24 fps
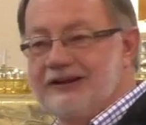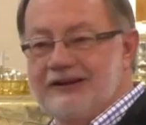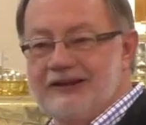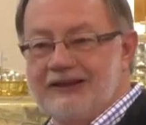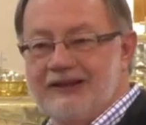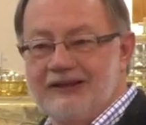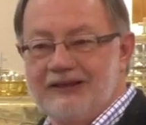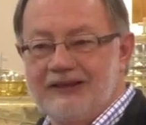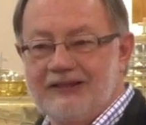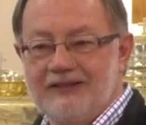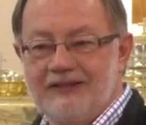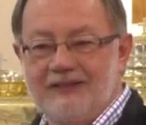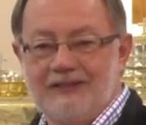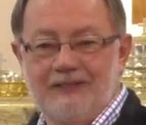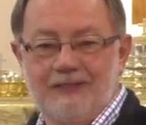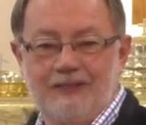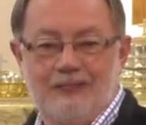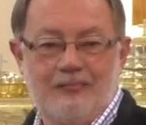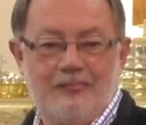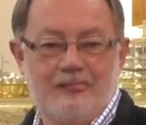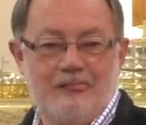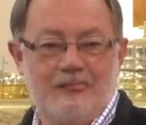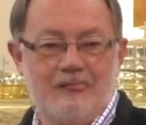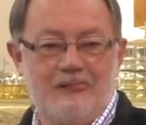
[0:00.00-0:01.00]

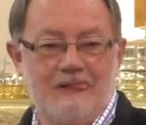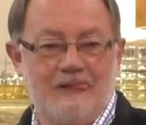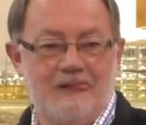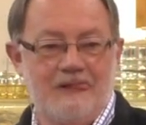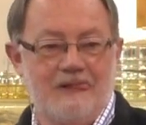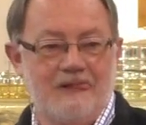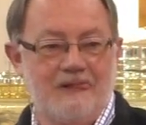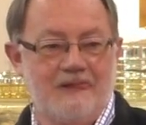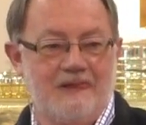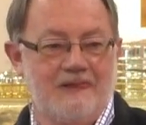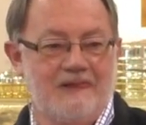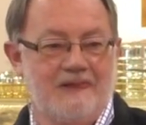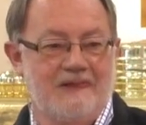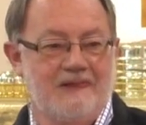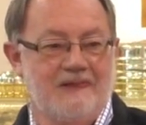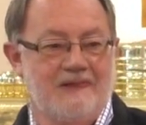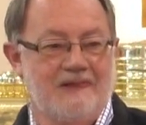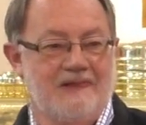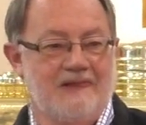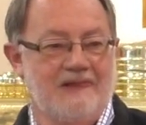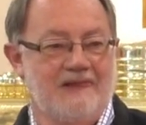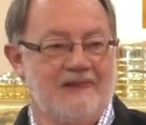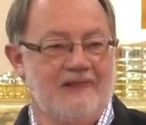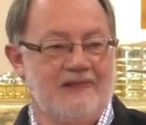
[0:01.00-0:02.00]

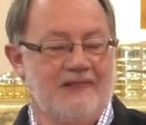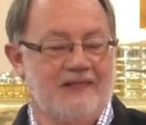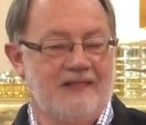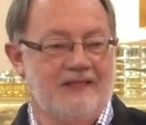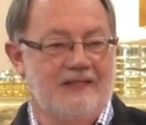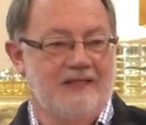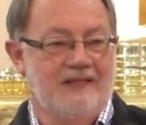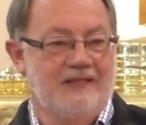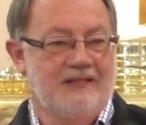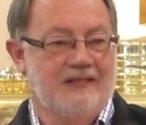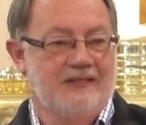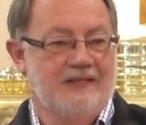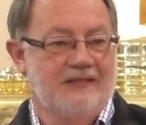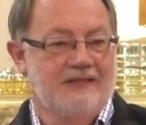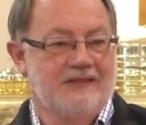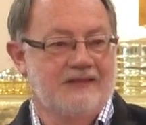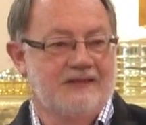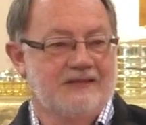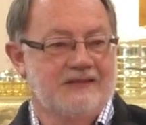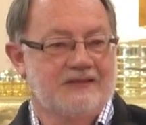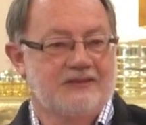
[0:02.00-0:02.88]
Nothing is said.